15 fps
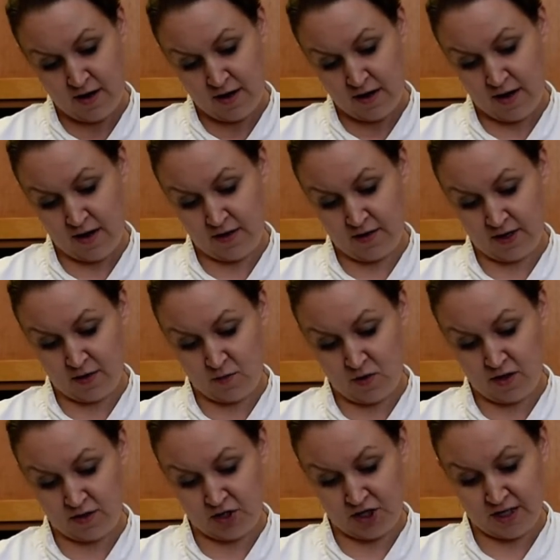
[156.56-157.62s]
And then
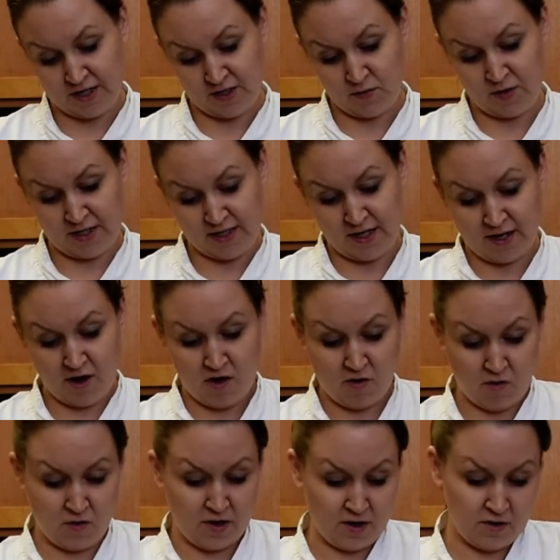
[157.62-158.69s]
we'll just whisk in our
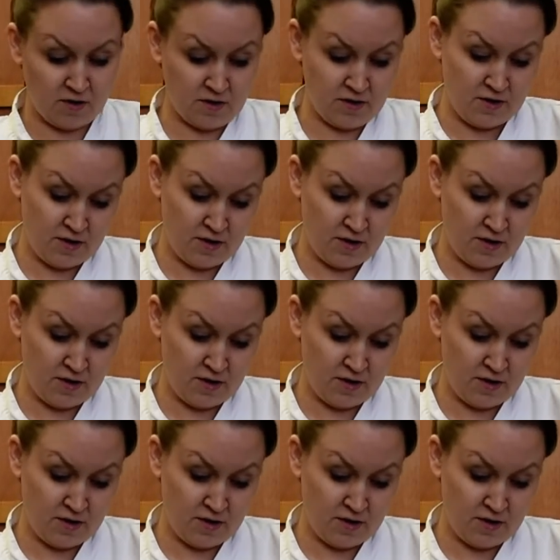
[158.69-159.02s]
oil.